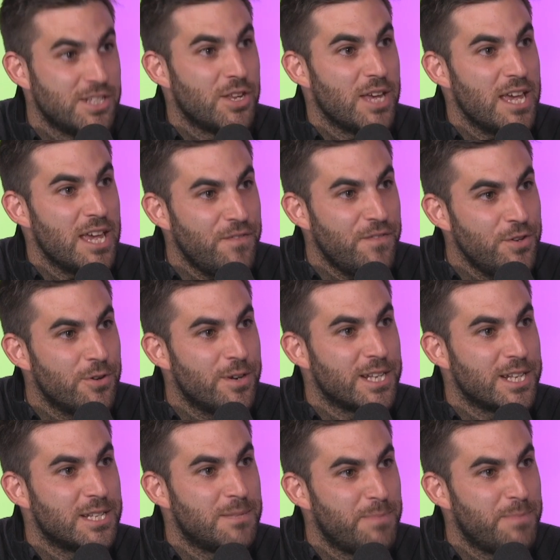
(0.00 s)
if you're
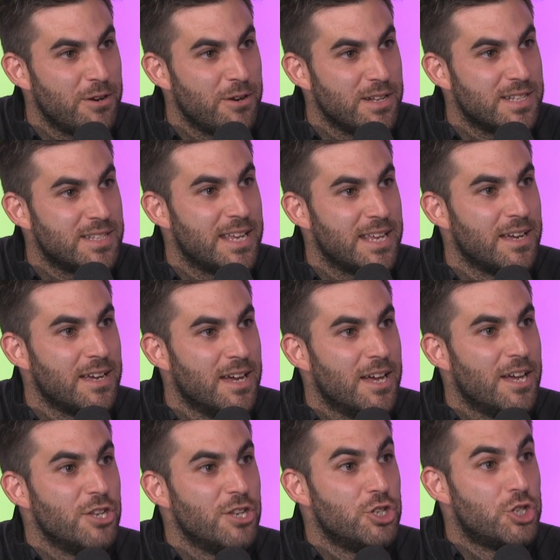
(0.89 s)
experiencing
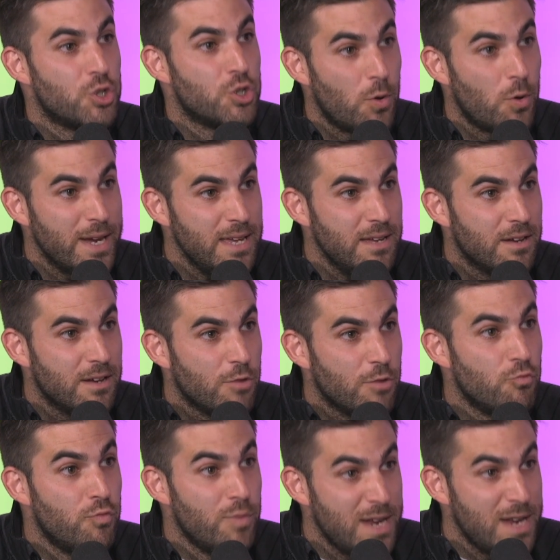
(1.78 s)
joy,
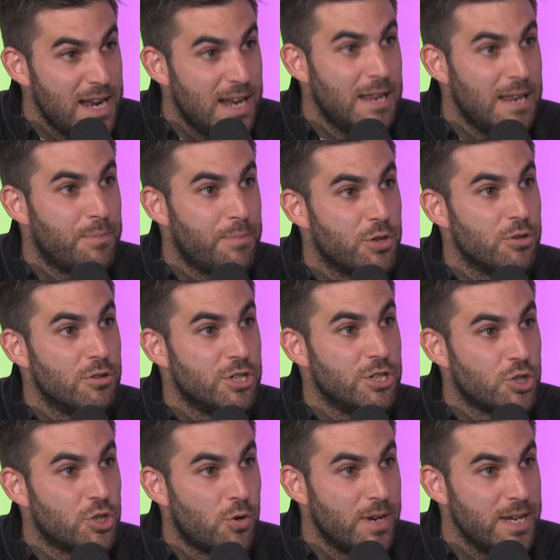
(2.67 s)
really pure
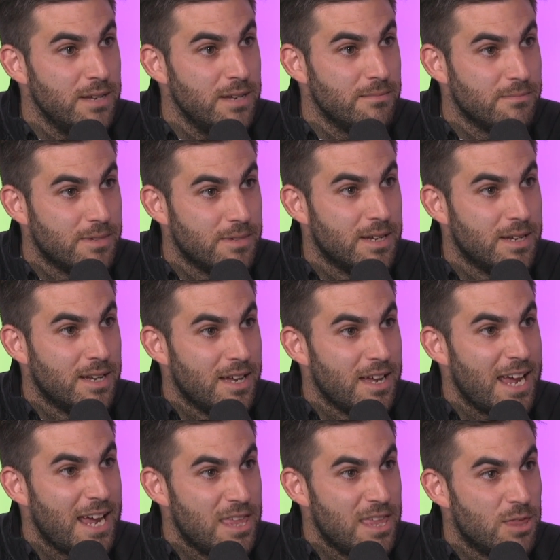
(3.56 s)
joy
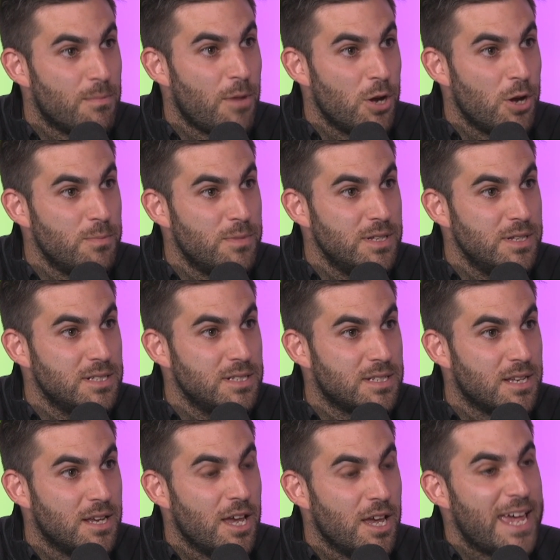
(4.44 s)
in the
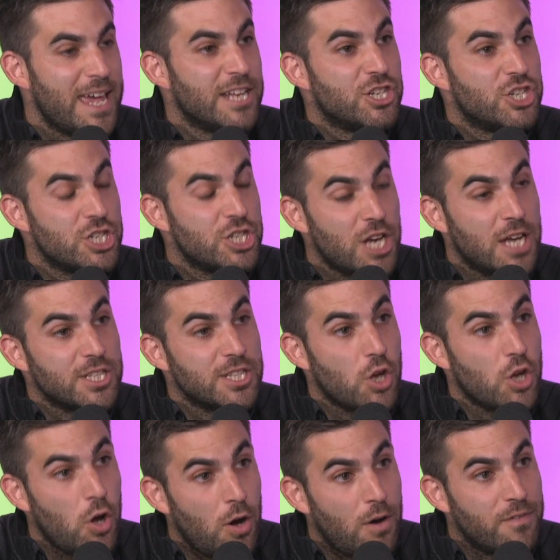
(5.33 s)
moment, it shuts
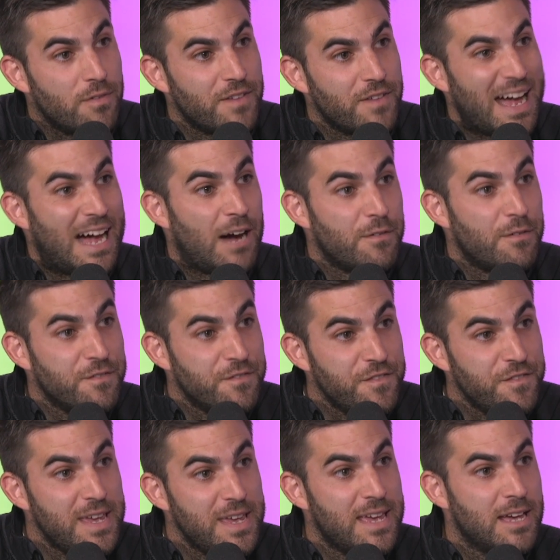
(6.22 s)
off our
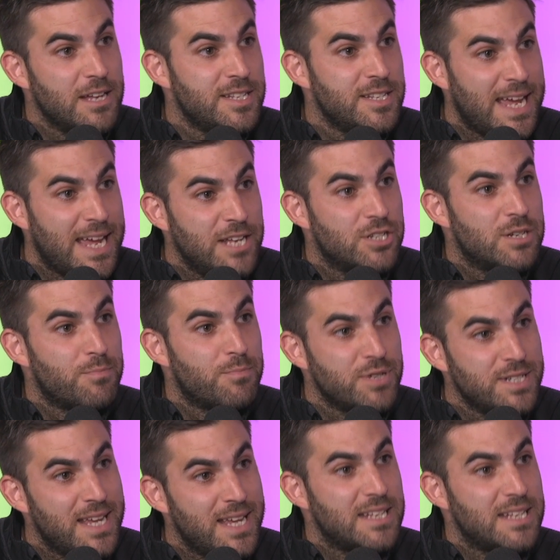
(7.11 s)
fear danger
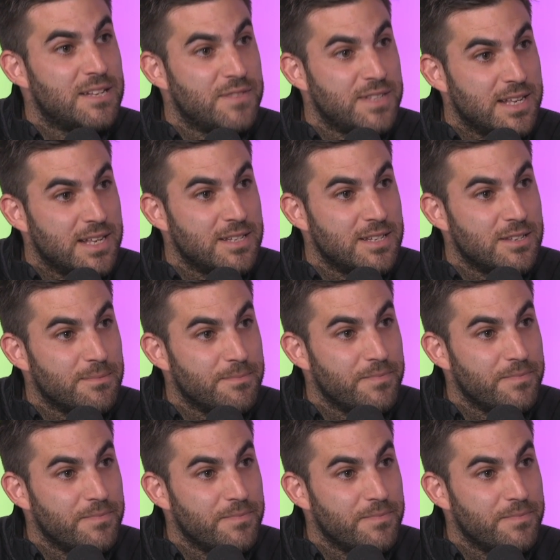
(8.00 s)
protective system.